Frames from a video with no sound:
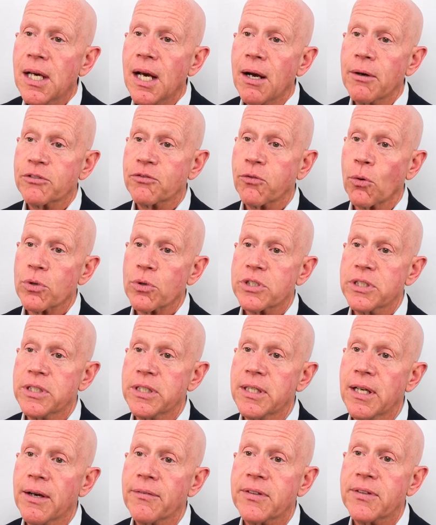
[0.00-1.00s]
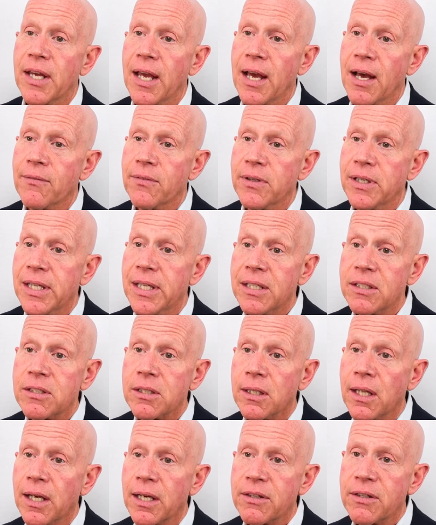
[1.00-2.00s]
I was fortunate enough to have an
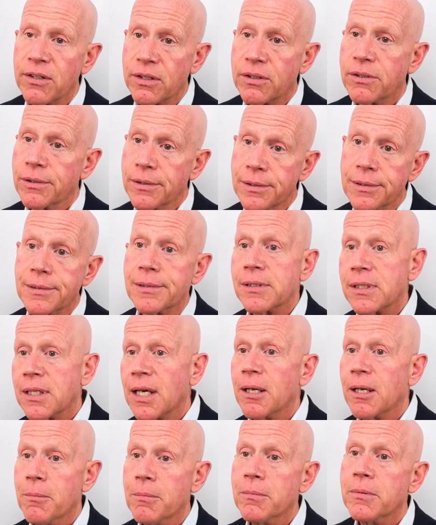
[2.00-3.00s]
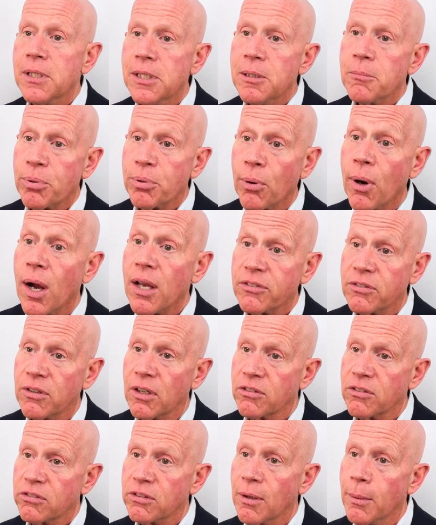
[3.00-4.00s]
intellect that could kind of
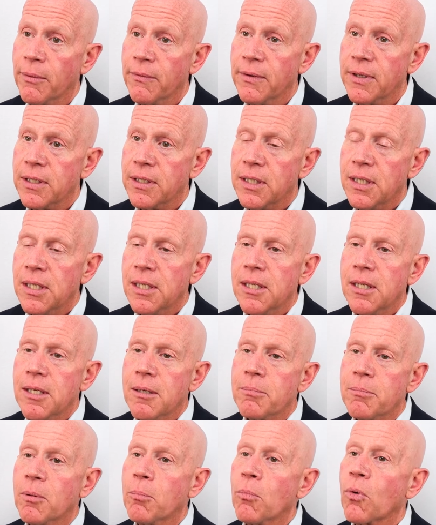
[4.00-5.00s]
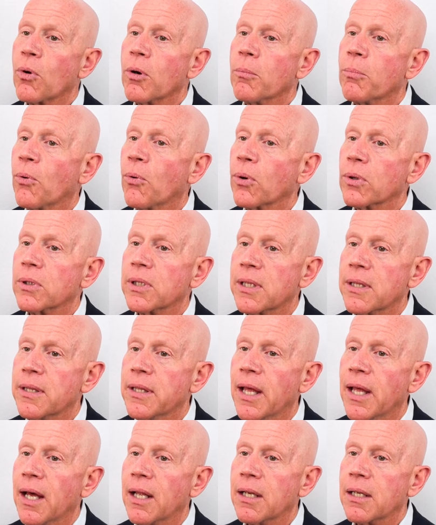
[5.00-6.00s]
process some of it. But more importantly than
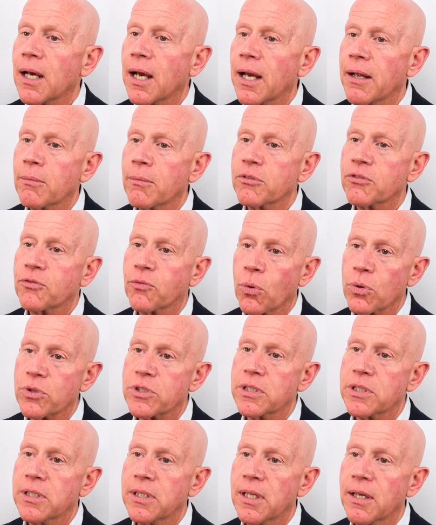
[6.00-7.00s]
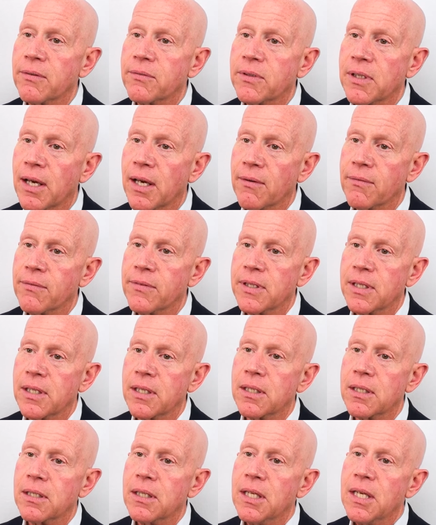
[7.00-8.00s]
that, I was fortunate enough to have
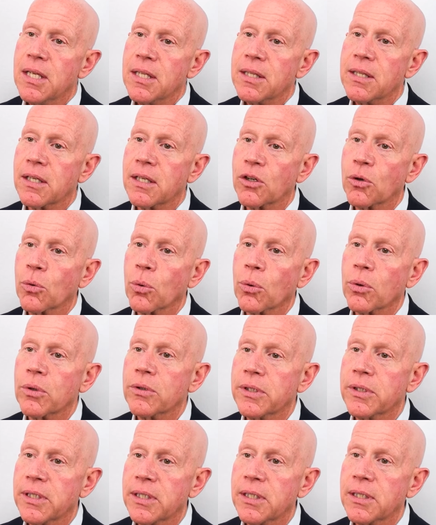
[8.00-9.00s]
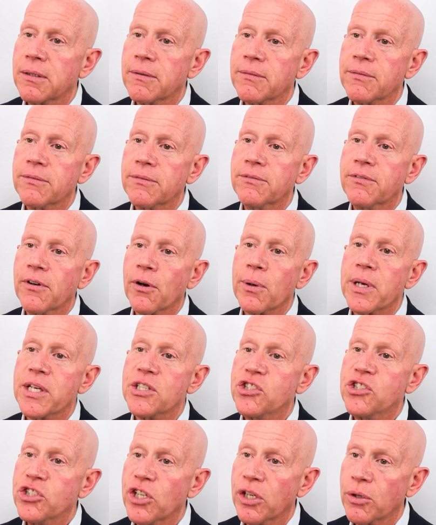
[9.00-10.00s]
the very
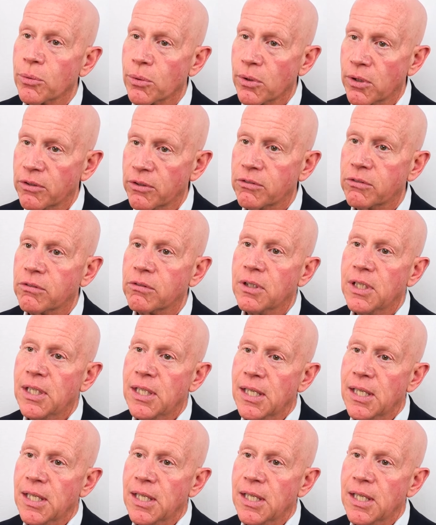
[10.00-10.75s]
generous